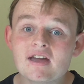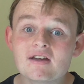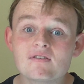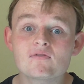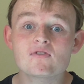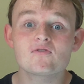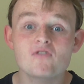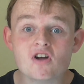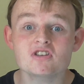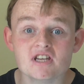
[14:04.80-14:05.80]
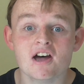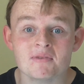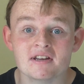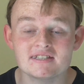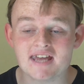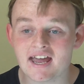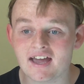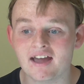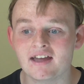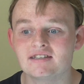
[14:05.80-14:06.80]
make it for the first time in a
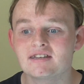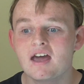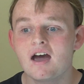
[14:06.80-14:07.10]
decade,